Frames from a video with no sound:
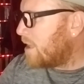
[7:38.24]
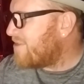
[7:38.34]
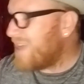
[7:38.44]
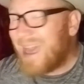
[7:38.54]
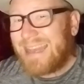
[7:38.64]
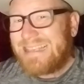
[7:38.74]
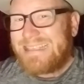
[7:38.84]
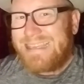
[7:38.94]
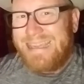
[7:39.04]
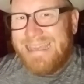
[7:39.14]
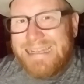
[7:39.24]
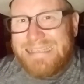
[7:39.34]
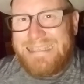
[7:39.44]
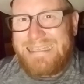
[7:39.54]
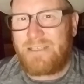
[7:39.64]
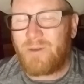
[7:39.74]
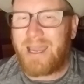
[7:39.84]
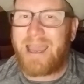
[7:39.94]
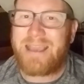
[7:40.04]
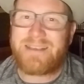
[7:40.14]
That is it, you
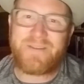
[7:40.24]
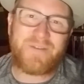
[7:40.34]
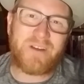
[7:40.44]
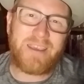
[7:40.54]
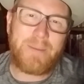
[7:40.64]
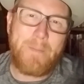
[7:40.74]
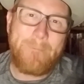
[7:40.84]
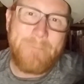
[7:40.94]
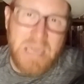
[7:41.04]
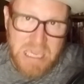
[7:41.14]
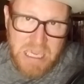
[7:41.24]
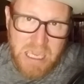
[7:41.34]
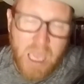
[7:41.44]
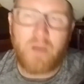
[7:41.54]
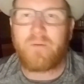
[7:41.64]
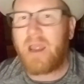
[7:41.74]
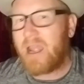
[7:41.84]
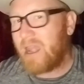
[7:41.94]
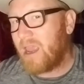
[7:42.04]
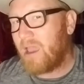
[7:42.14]
guys, for me
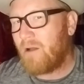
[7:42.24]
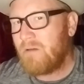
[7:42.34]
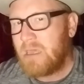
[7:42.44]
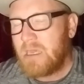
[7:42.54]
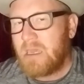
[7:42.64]
right now.